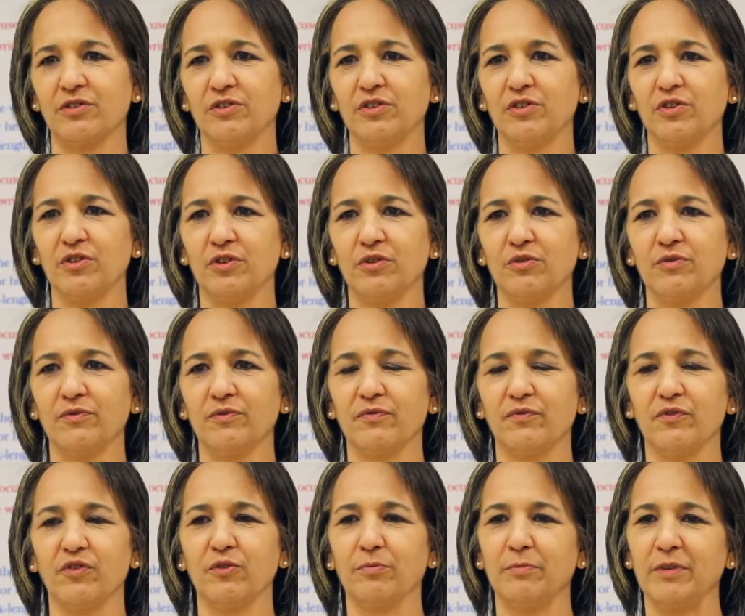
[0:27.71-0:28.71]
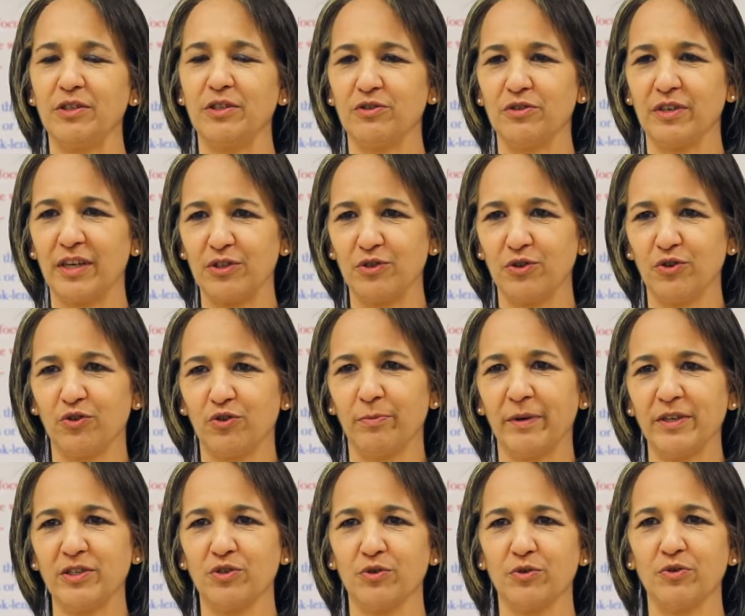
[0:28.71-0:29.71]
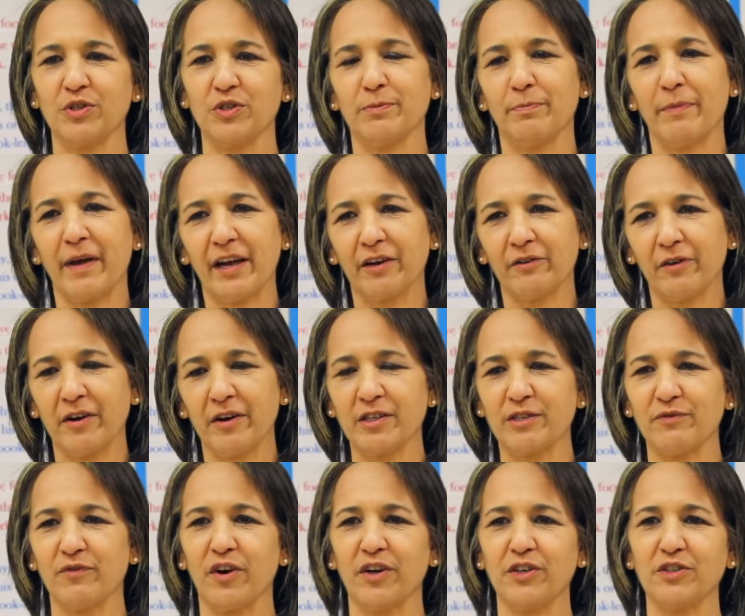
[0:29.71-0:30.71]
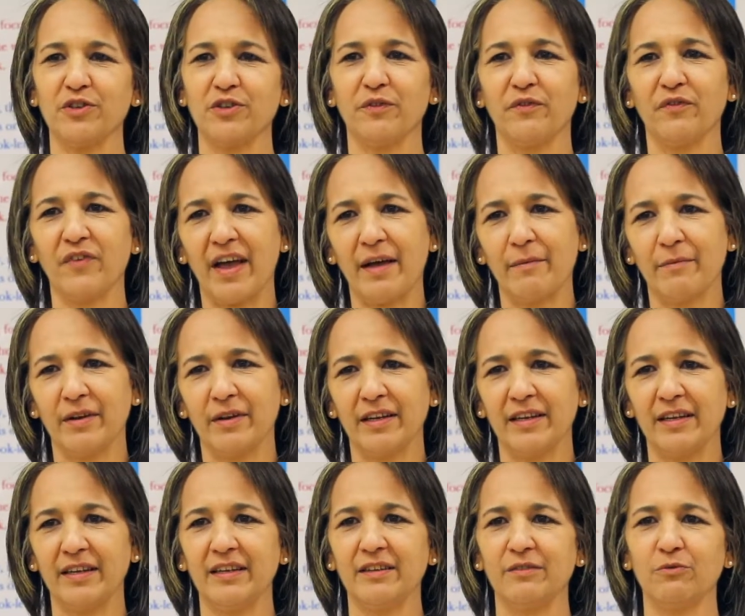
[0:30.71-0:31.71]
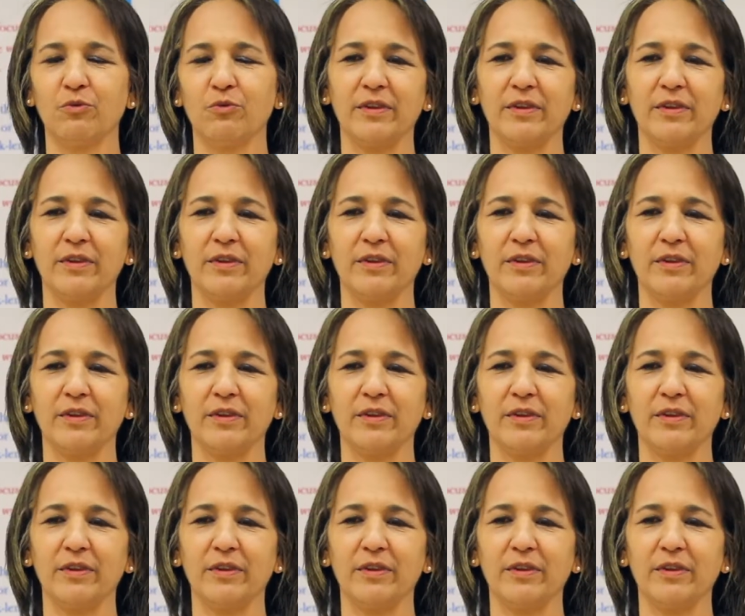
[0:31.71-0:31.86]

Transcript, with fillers: you know, for me to get to know my students' background as far as their family,